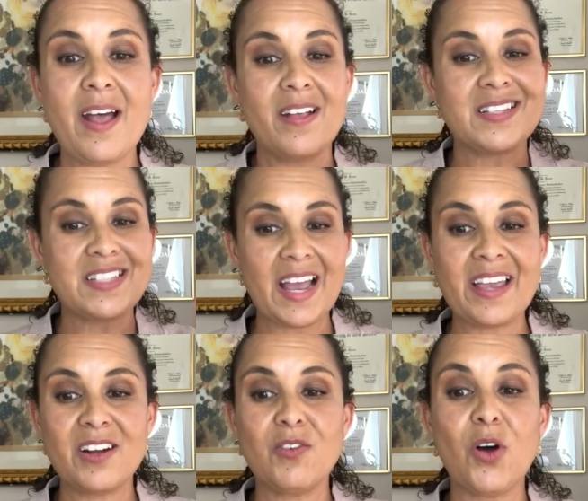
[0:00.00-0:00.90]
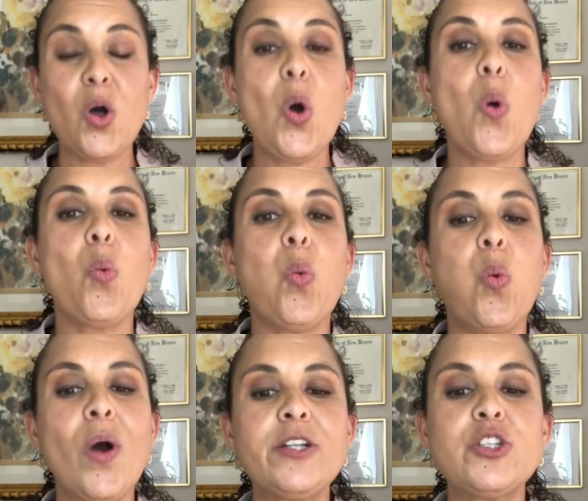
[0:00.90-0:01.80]
Second of all,
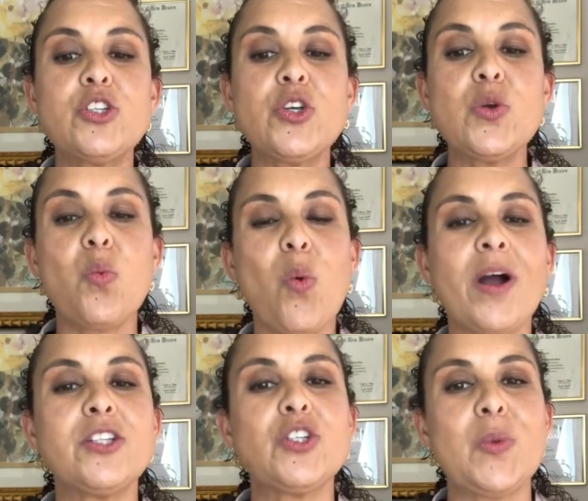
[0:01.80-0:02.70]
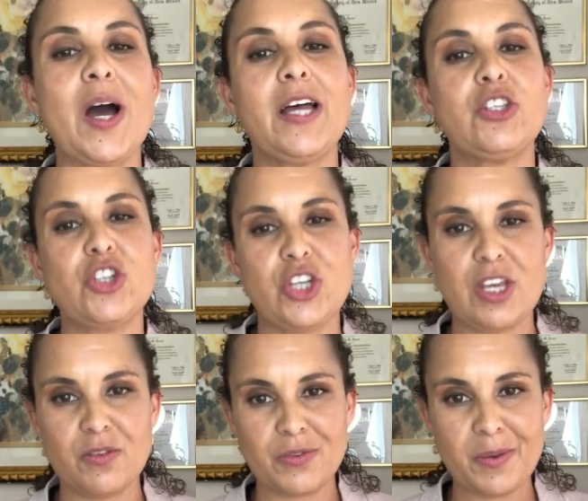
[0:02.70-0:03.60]
what do you want to
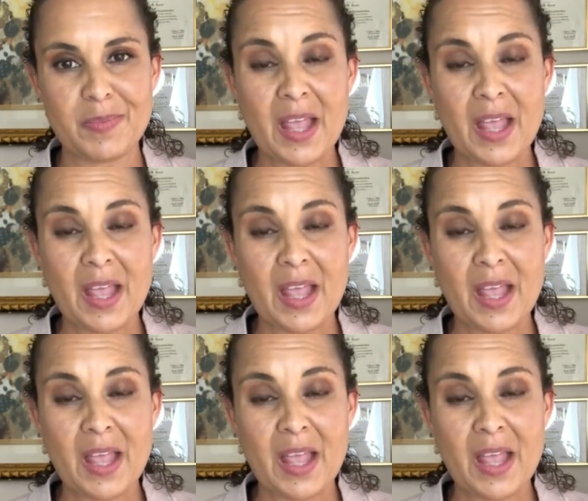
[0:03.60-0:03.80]
achieve?